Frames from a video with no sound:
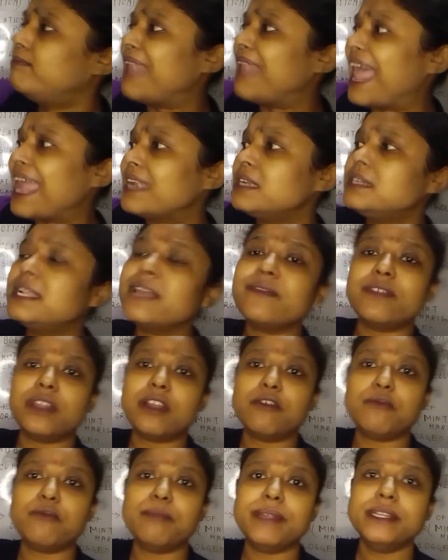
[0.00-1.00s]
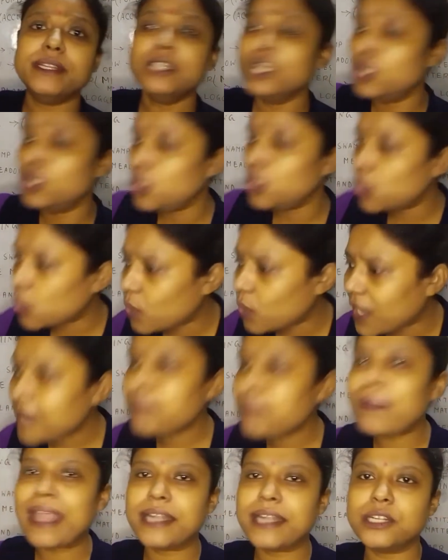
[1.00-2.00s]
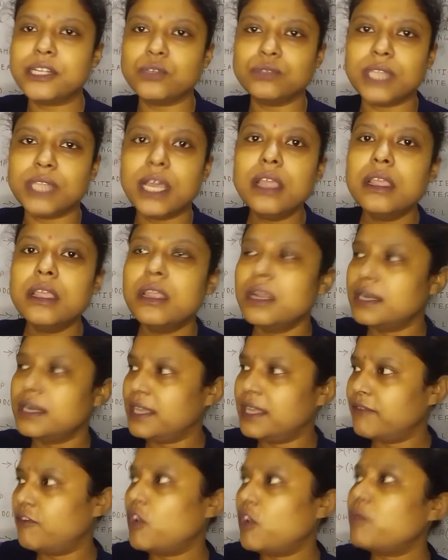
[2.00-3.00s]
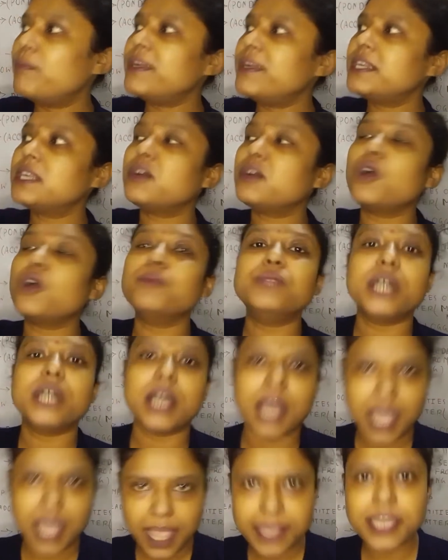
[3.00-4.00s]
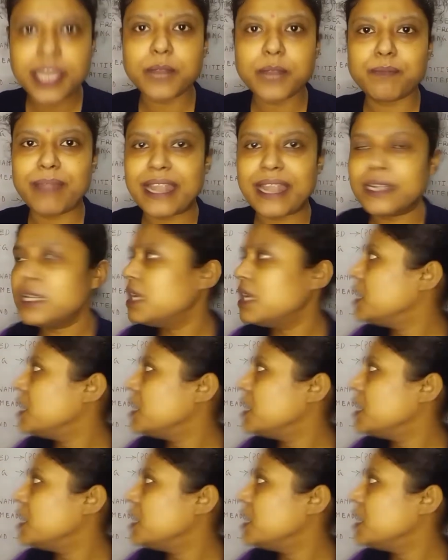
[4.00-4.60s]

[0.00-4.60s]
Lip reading: plant development, lower plant to the development of the higher plant,